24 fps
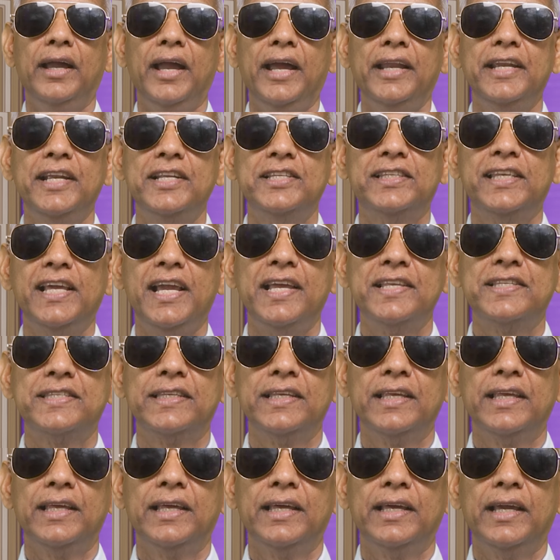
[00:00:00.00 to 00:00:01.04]
And it
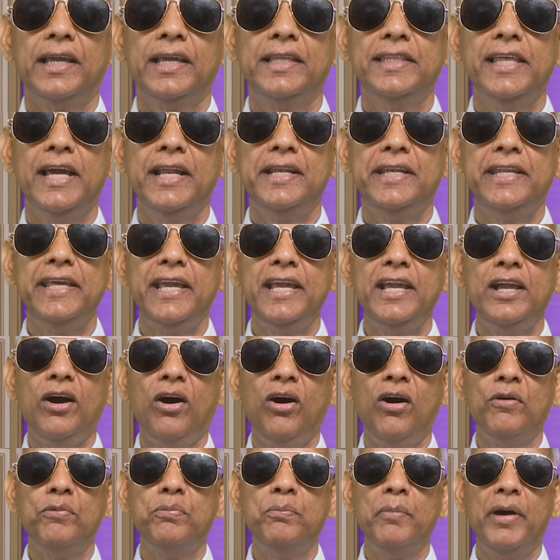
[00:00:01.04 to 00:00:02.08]
says, in the day
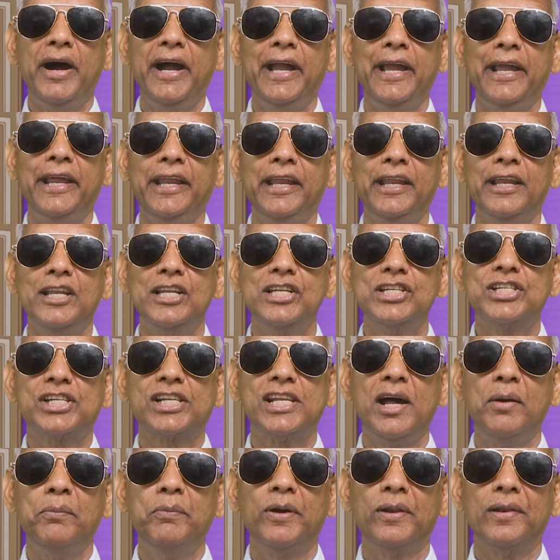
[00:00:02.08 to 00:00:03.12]
of my
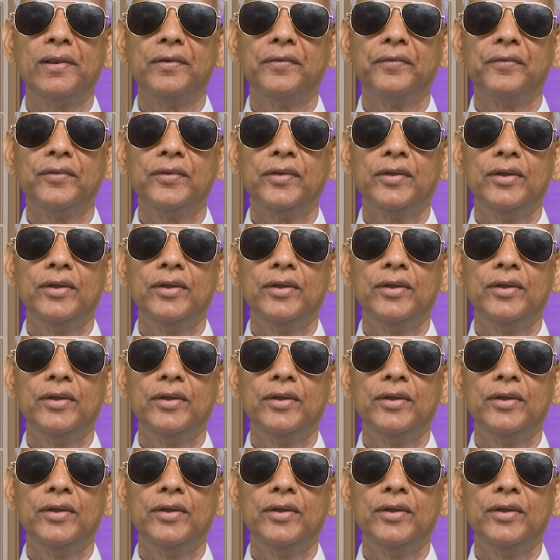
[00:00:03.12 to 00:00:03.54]
trouble,